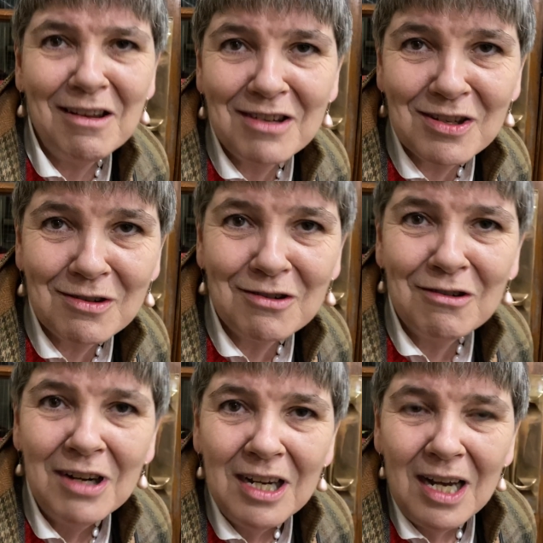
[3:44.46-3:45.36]
the score,
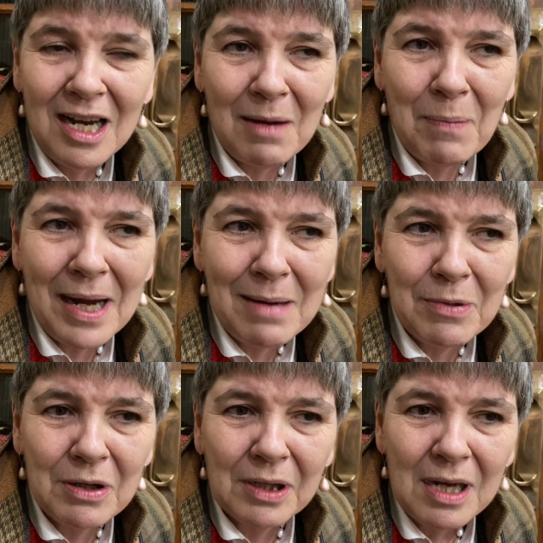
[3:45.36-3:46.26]

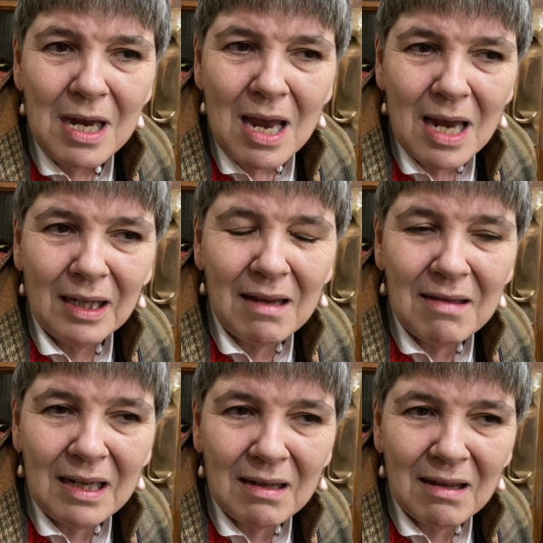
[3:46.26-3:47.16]
playbook. And I
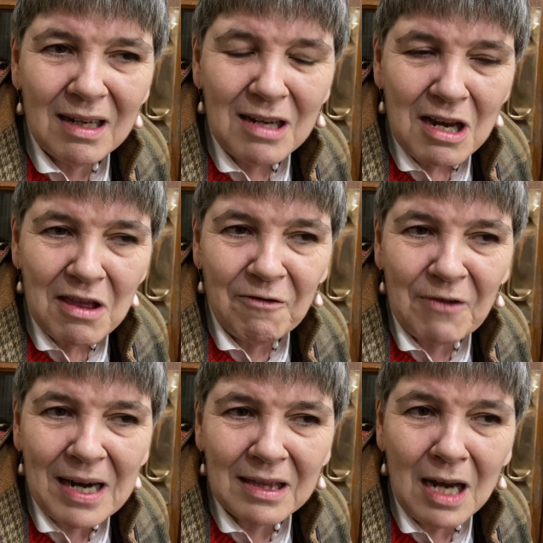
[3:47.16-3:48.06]
think that the
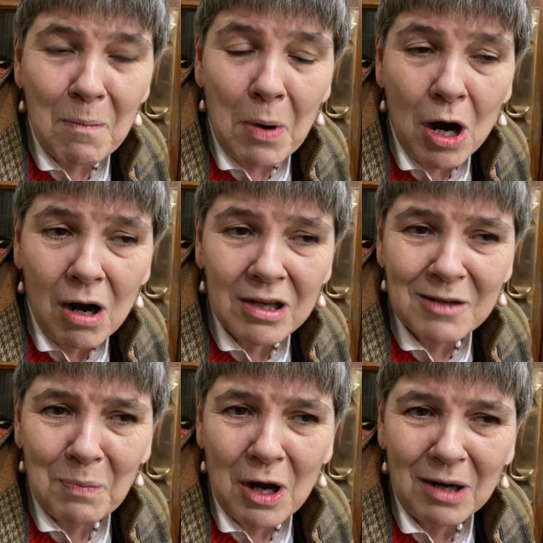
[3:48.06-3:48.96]
fact that a part
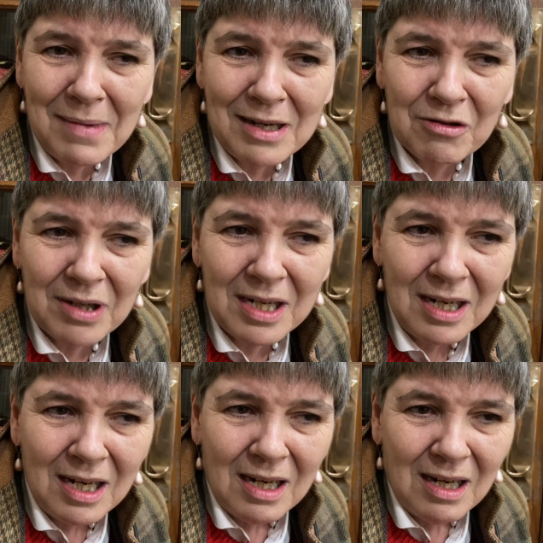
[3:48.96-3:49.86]
of parliamentary
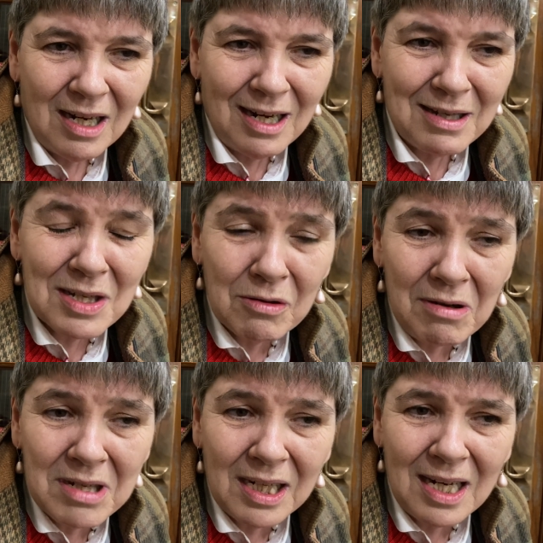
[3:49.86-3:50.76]

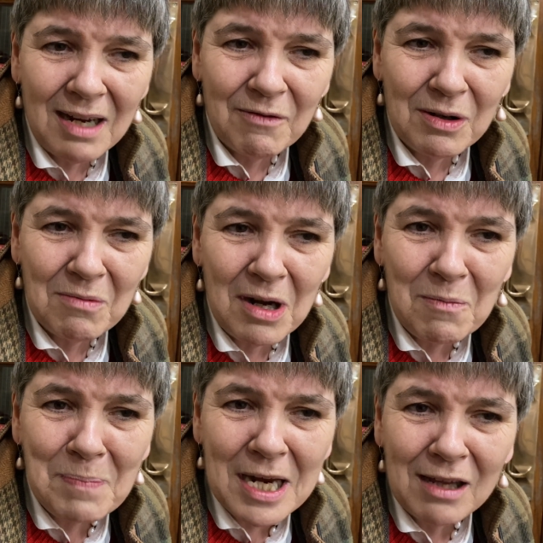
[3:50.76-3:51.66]
scrutiny of a
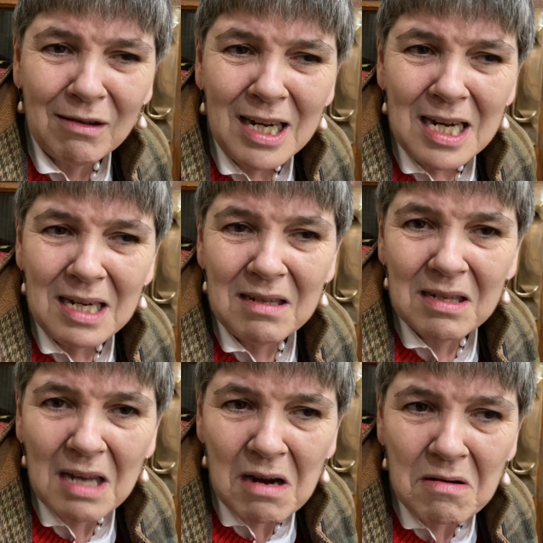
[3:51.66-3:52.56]
bill is
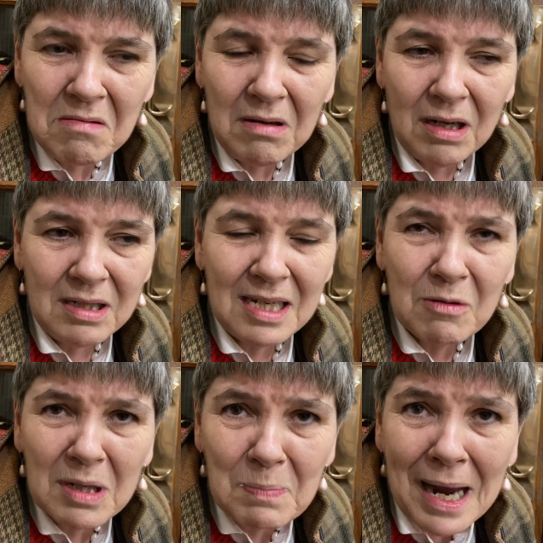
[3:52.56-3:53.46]
so
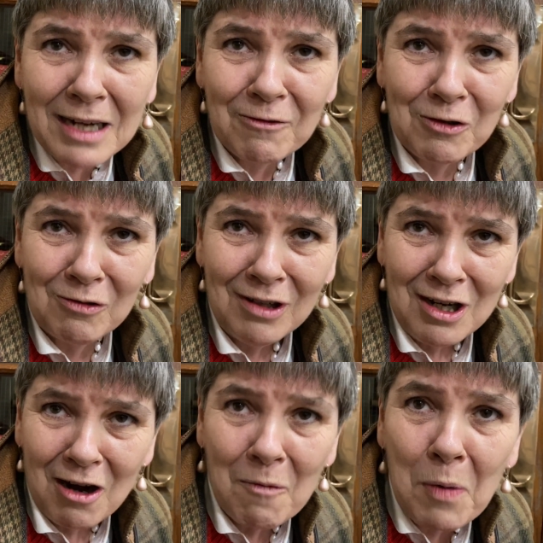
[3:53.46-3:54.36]
disrespectful
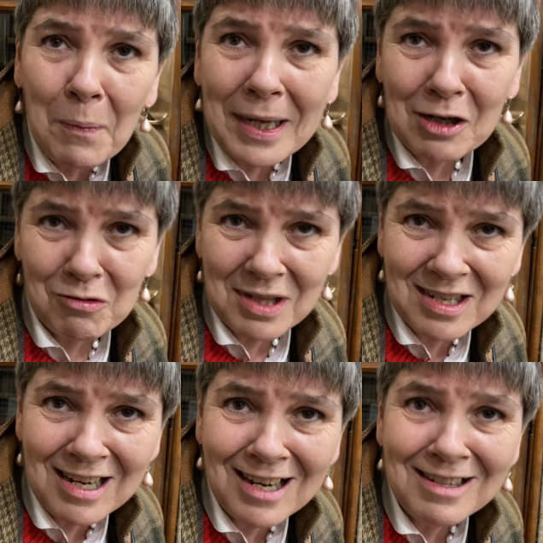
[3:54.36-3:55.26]
of public
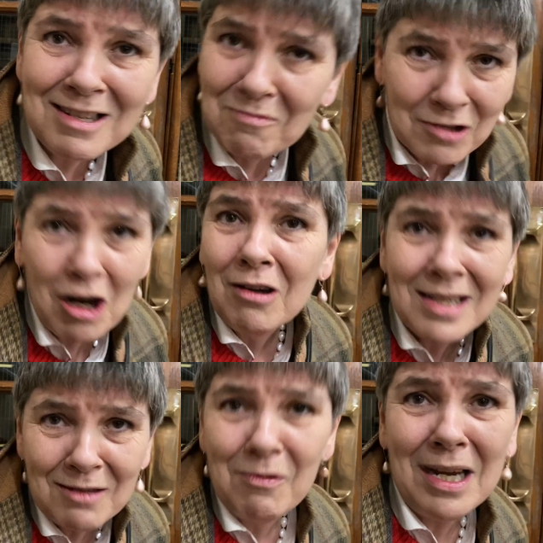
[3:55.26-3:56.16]
concerns,
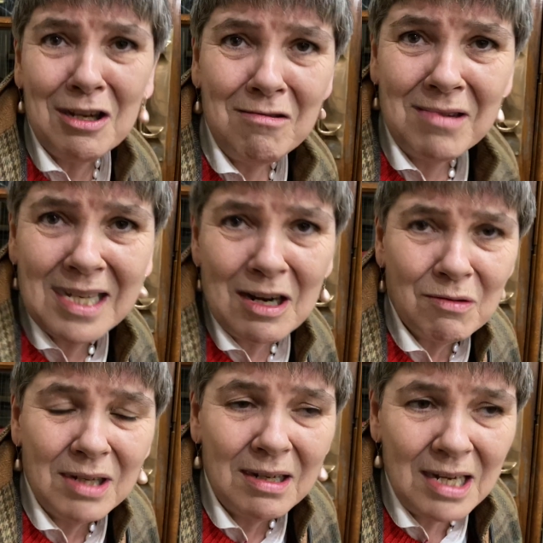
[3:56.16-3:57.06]
regardless of where you sit
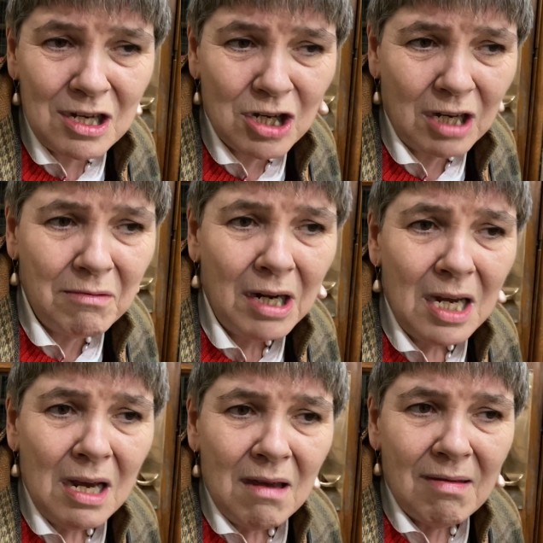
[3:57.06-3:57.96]
on the issue,
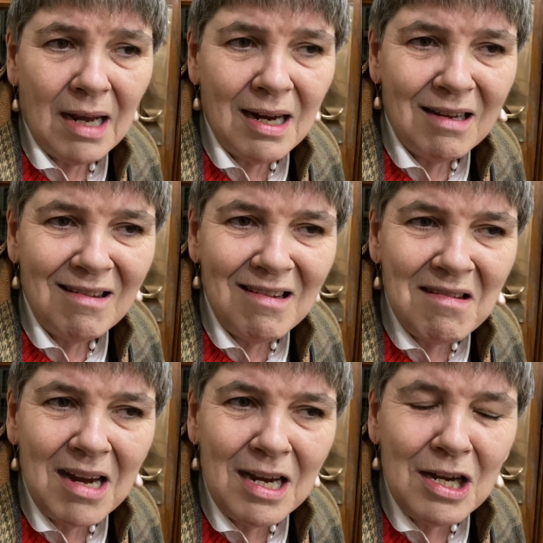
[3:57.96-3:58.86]
that
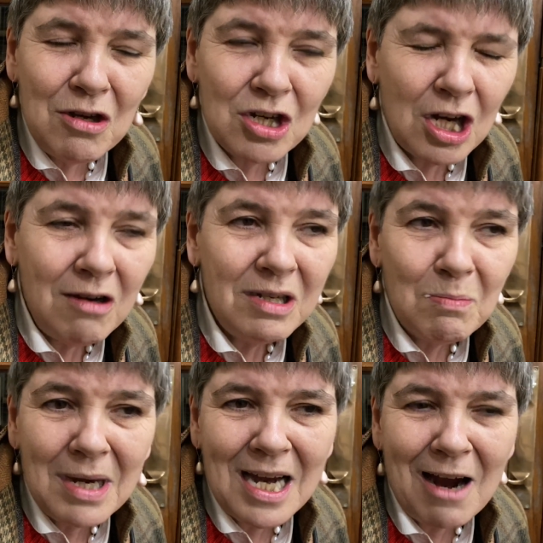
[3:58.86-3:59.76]
it shows
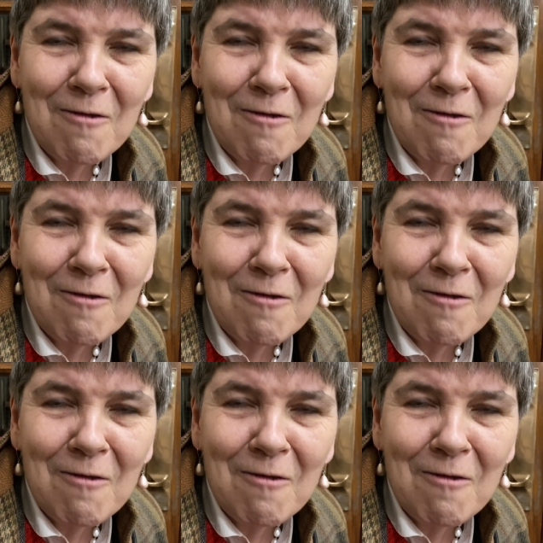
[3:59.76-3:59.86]
me how